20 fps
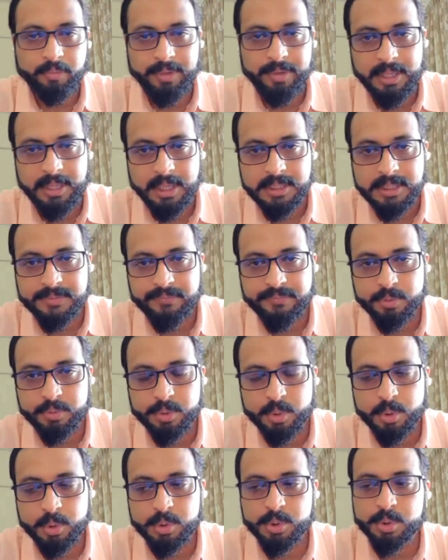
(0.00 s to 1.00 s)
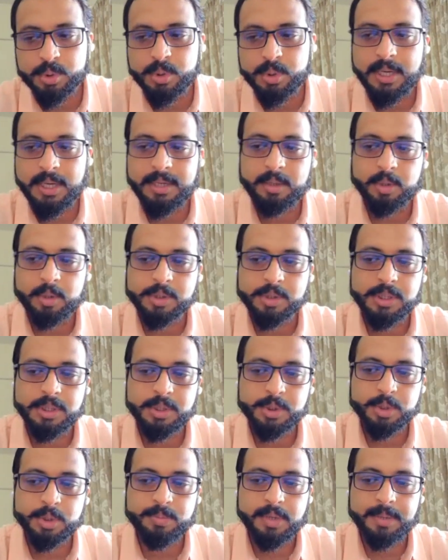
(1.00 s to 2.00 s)
COVID task force also, and
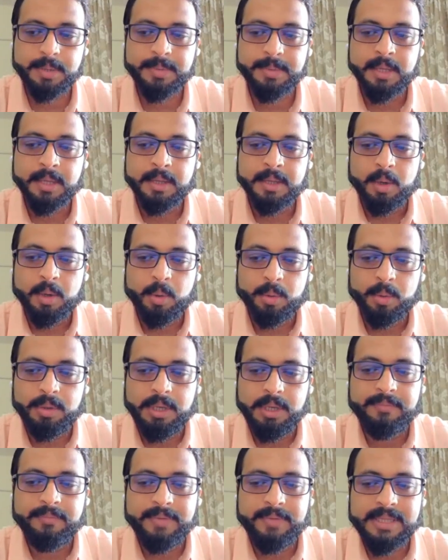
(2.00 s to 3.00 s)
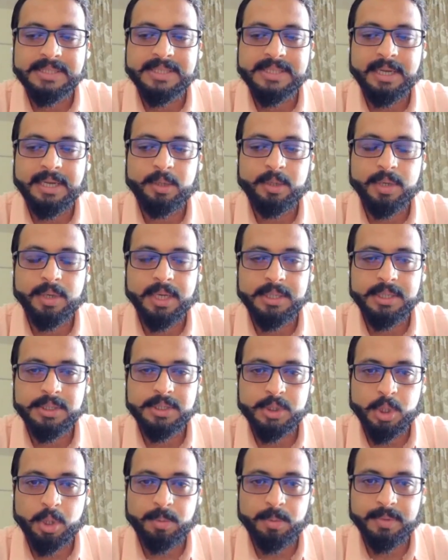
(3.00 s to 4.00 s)
tocilizumab only when cytokine
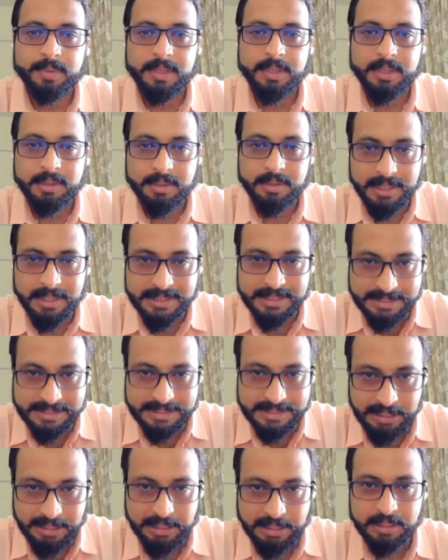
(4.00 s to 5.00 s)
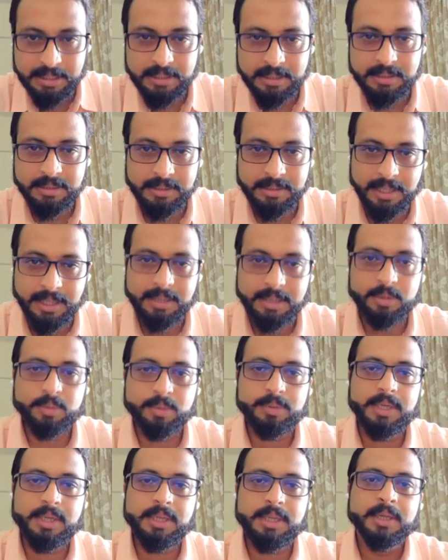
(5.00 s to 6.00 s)
storm is seen, then
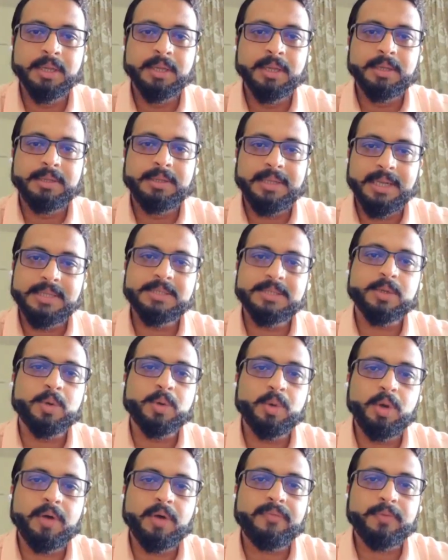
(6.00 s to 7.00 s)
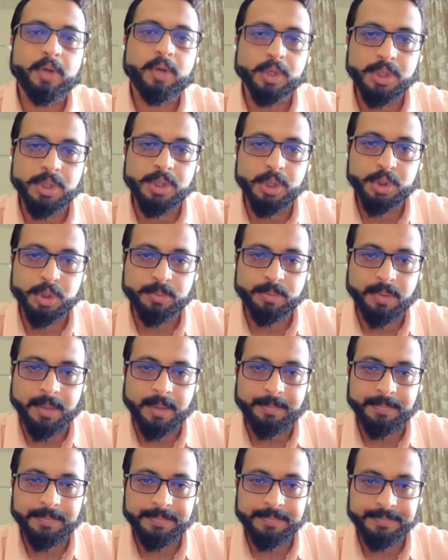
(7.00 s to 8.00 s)
only there is role of tocilizumab.